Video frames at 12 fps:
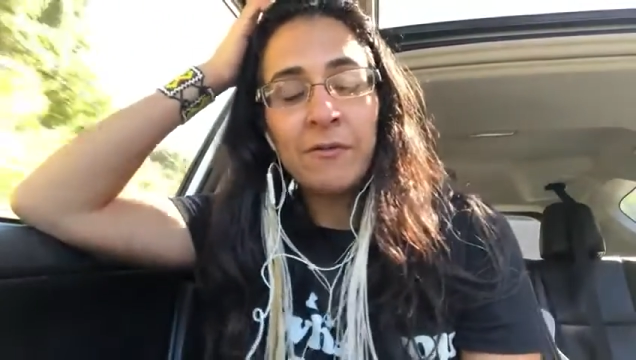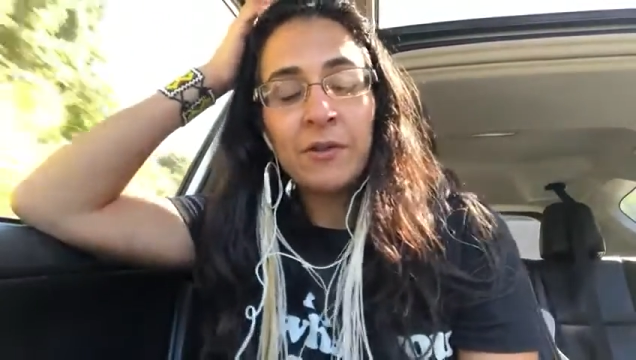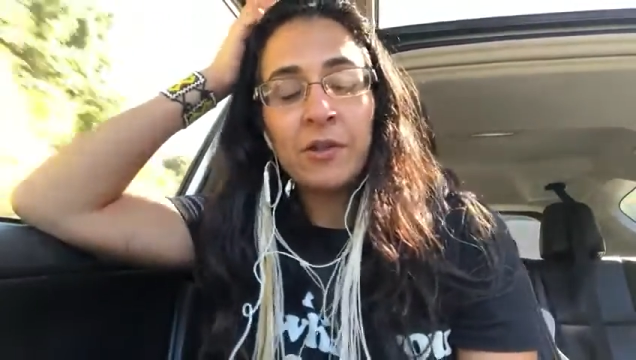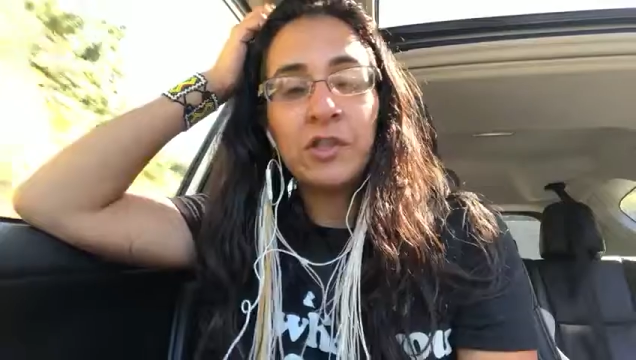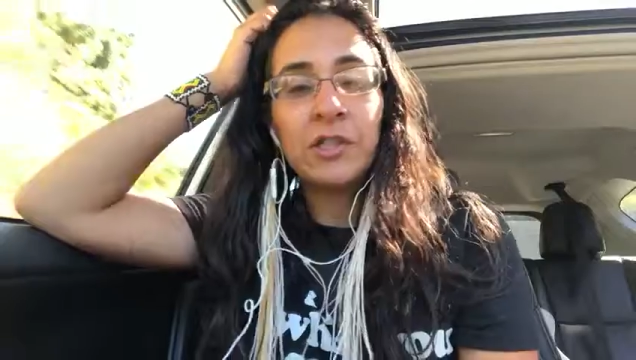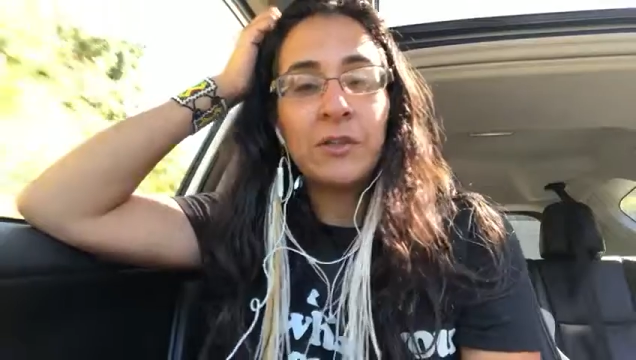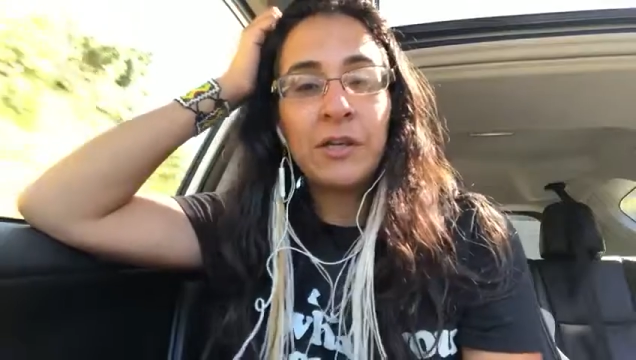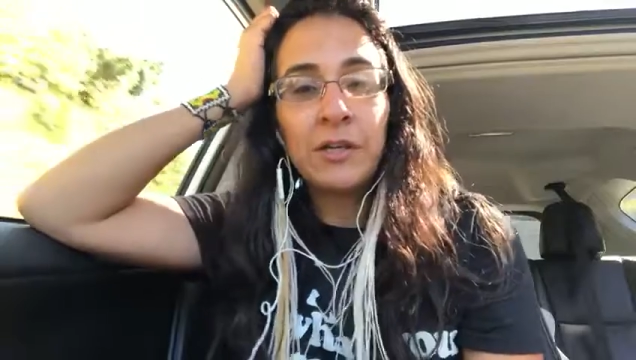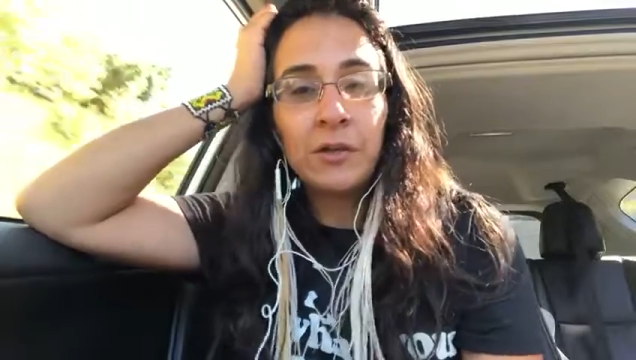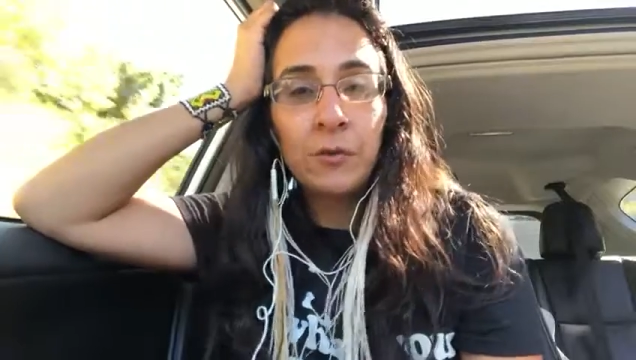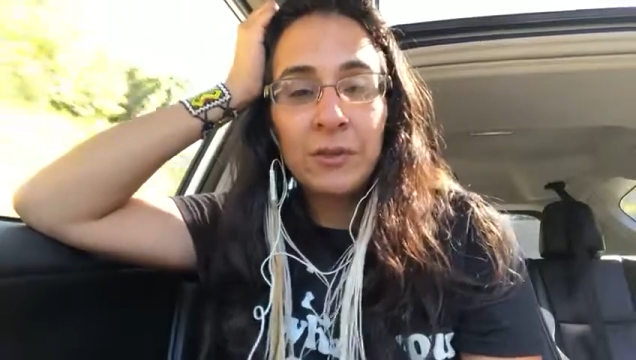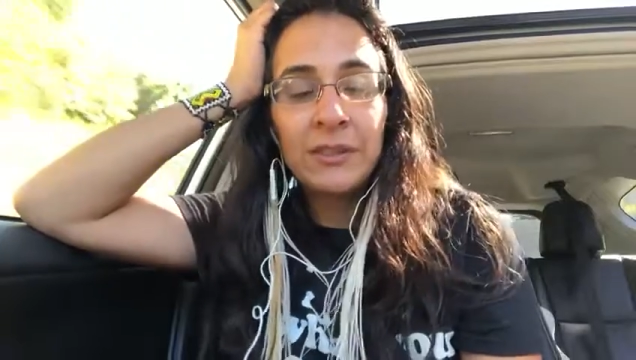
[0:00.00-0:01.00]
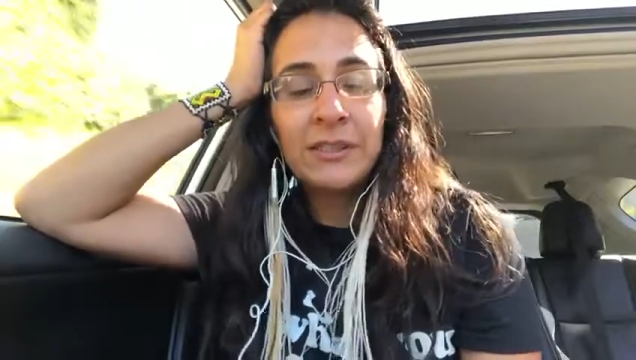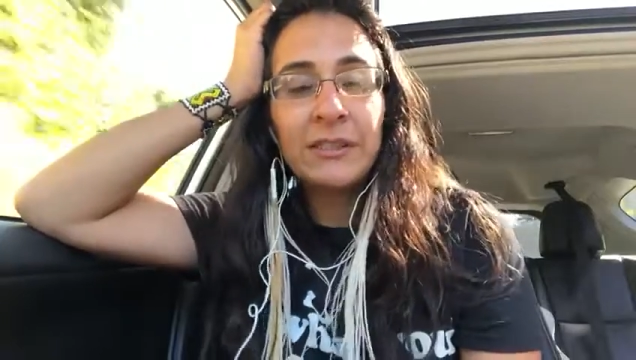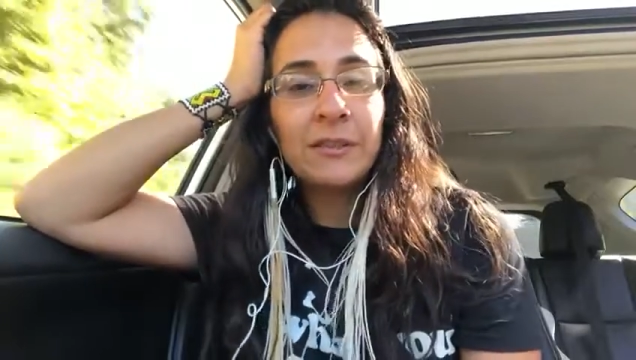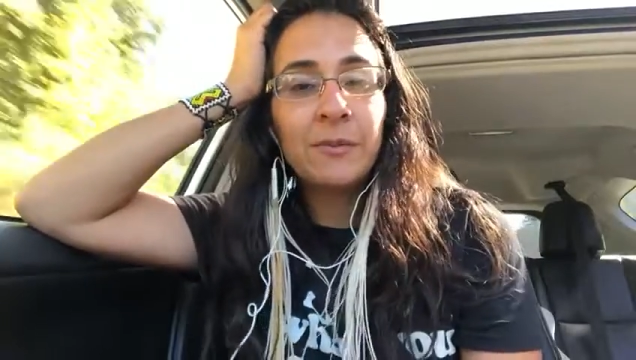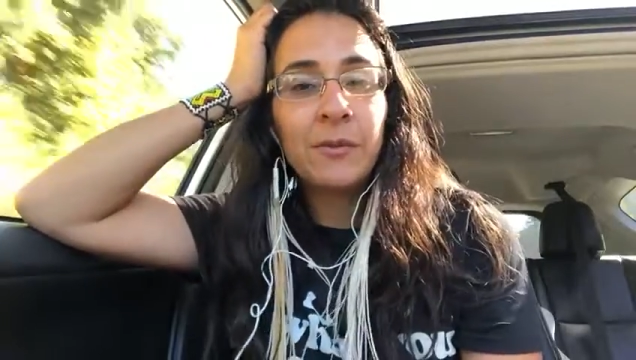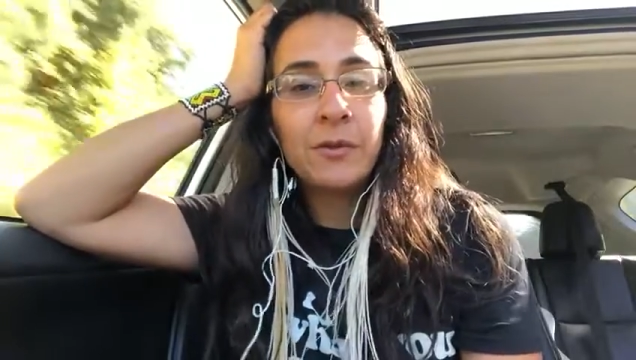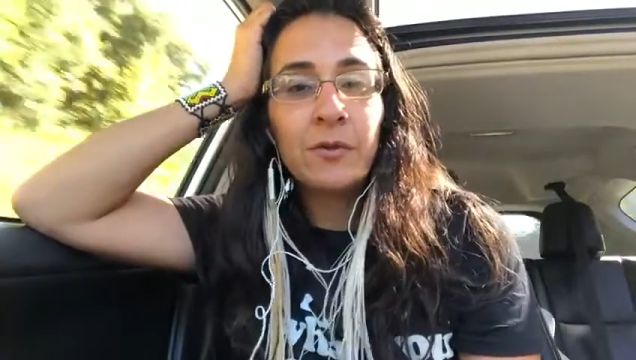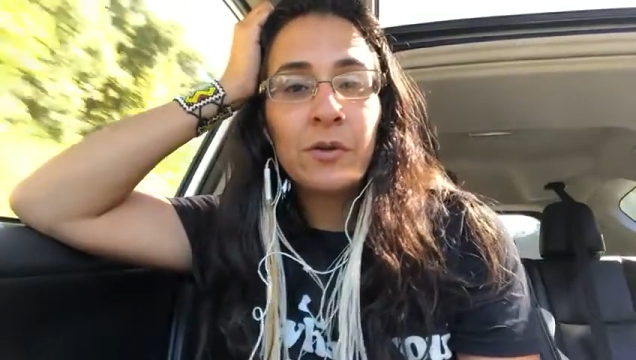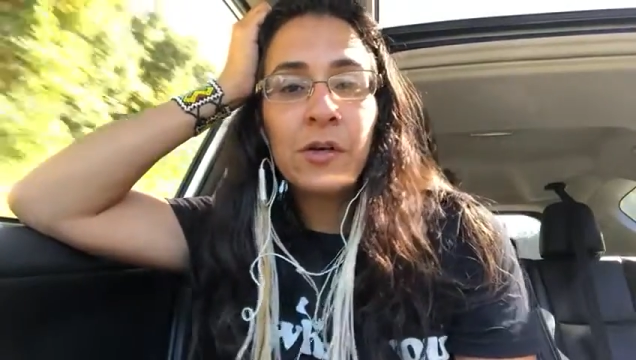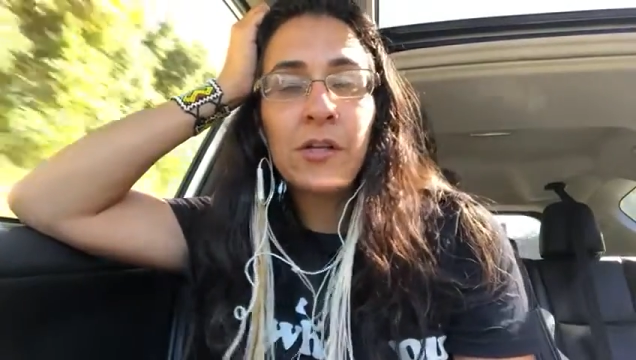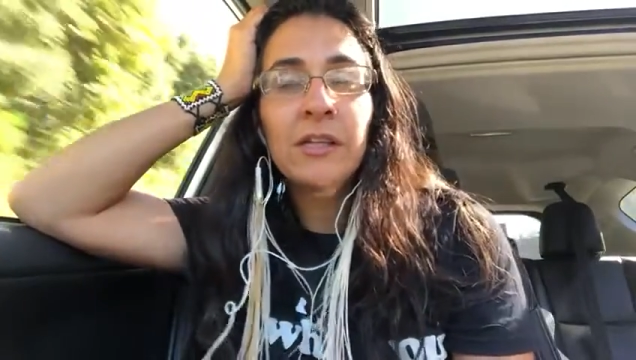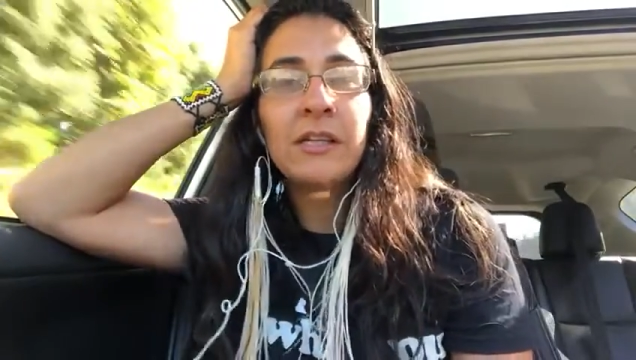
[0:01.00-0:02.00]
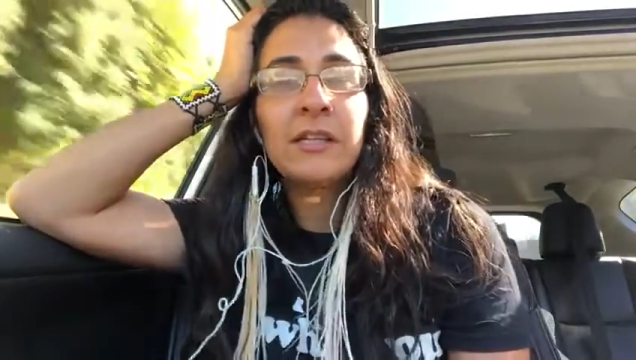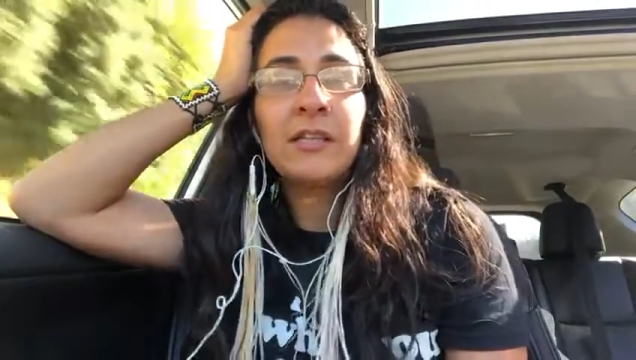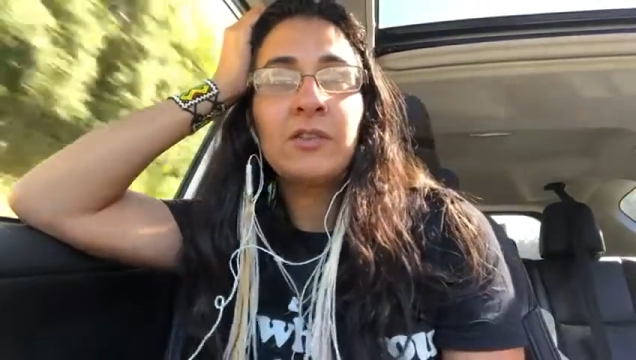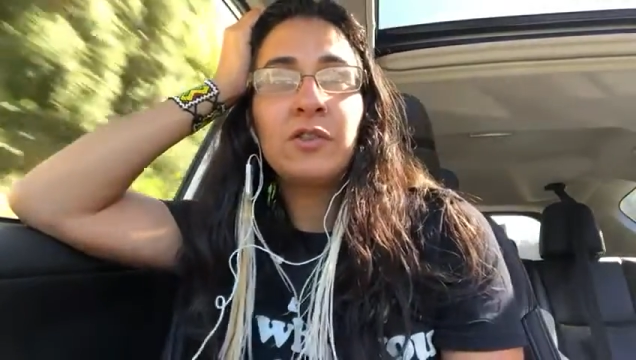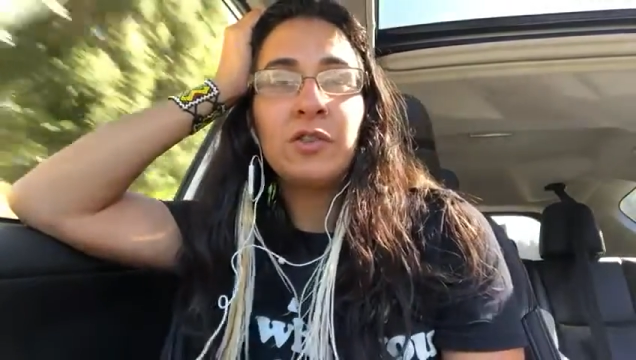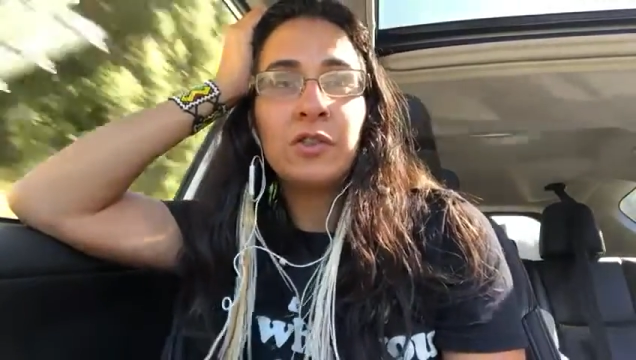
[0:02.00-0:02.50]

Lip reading: for sharing your wisdom, your knowledge,